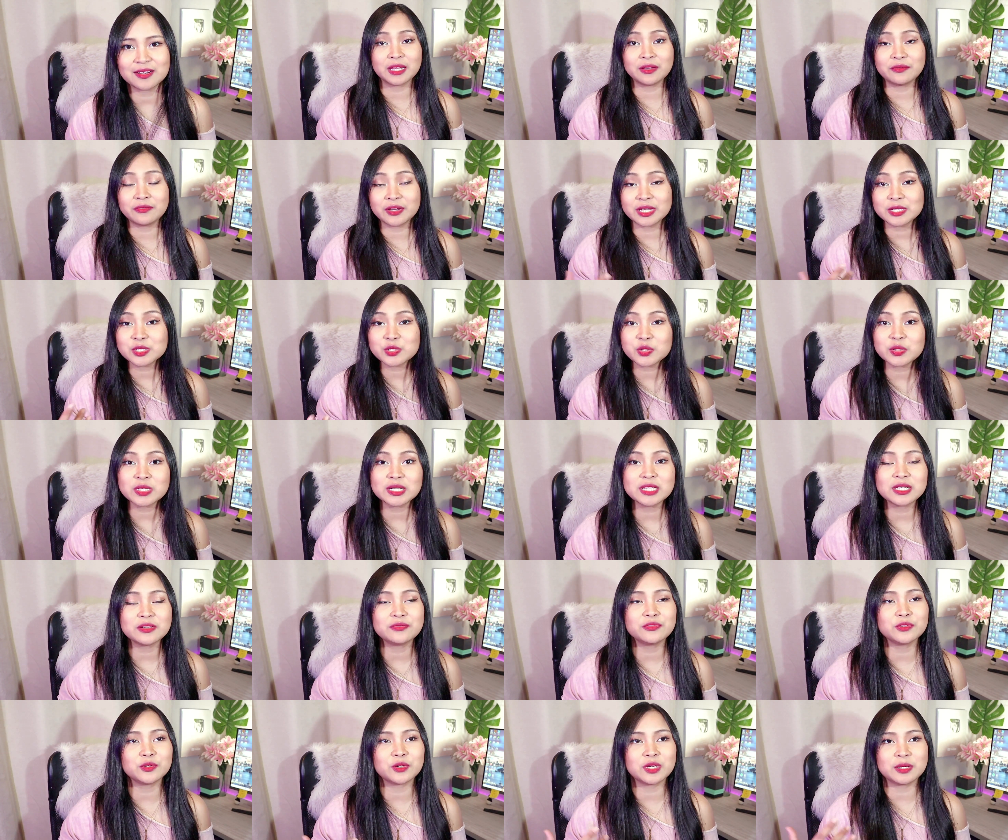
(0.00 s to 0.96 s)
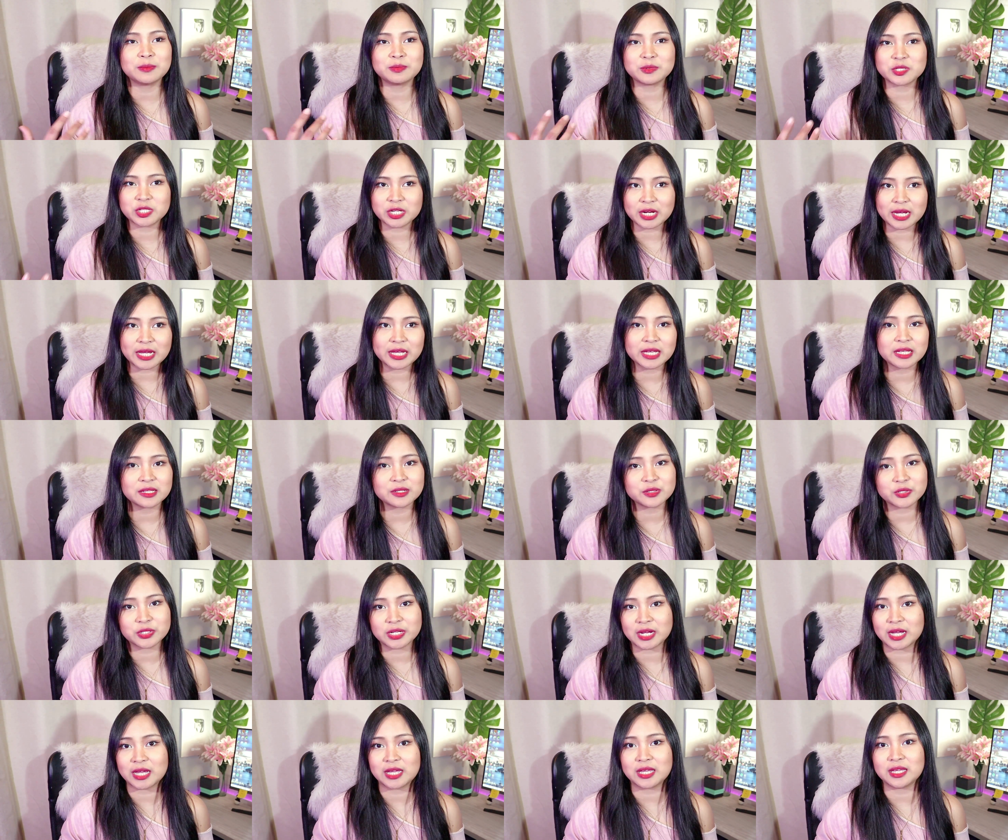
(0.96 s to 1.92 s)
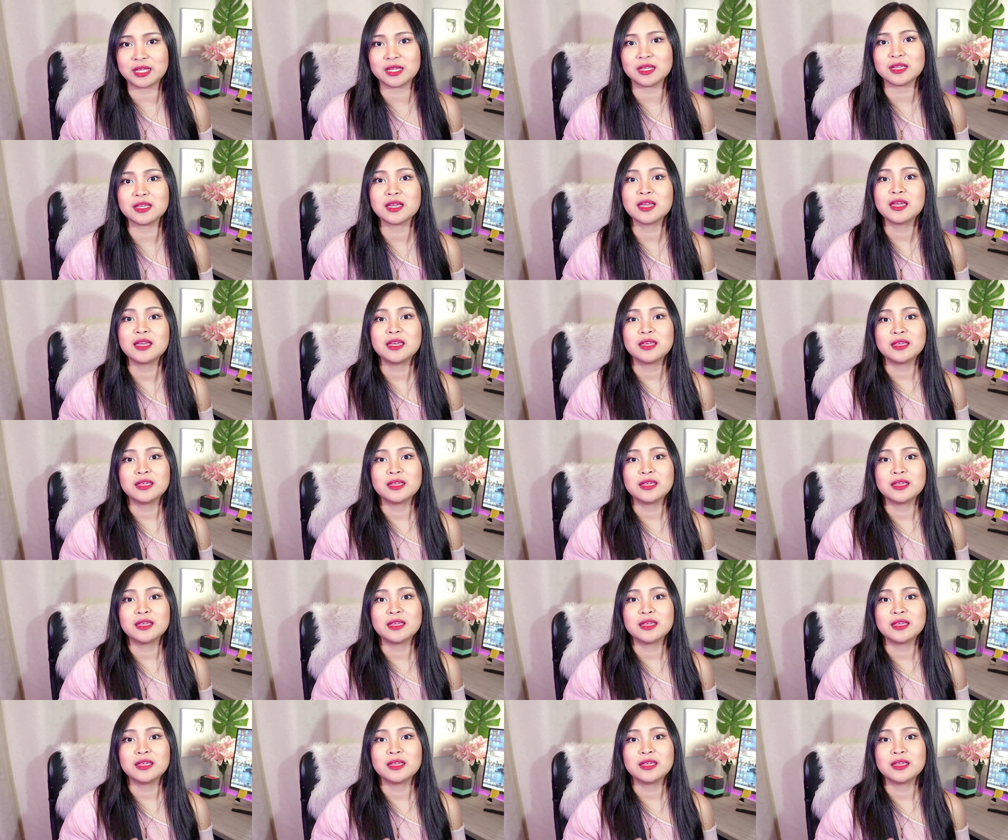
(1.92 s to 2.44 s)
Eventually, if you keep trying and trying,